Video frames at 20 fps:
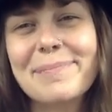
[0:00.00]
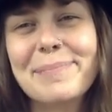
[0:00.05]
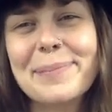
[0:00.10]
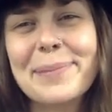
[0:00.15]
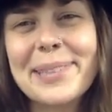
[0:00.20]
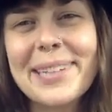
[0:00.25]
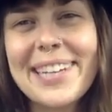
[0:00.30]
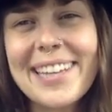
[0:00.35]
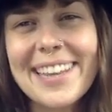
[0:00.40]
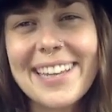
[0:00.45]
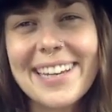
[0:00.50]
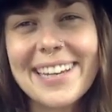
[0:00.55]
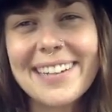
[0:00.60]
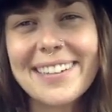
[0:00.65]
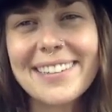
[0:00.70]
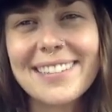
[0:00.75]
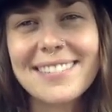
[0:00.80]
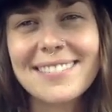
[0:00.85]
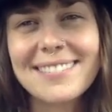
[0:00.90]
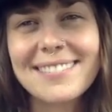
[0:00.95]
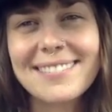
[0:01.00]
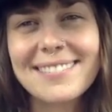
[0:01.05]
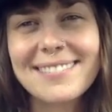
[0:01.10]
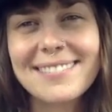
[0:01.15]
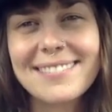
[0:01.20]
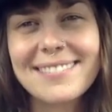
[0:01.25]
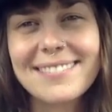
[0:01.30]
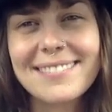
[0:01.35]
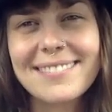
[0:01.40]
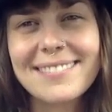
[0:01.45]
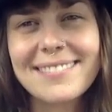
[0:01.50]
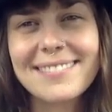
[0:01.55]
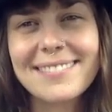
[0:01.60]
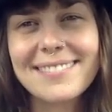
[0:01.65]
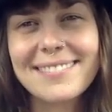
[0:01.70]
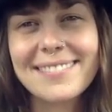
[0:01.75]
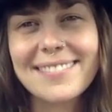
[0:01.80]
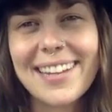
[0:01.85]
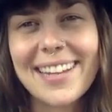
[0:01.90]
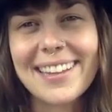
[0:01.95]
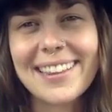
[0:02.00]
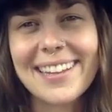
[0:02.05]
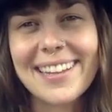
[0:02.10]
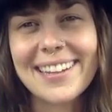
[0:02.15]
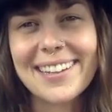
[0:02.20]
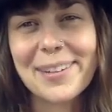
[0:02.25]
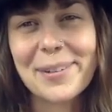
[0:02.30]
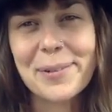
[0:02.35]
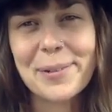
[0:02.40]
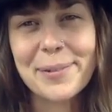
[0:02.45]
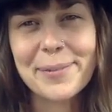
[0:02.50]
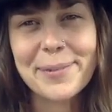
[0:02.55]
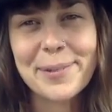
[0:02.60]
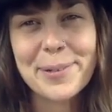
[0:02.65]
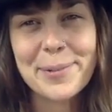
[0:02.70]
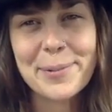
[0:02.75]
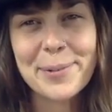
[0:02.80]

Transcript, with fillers: Breathe out and let go of your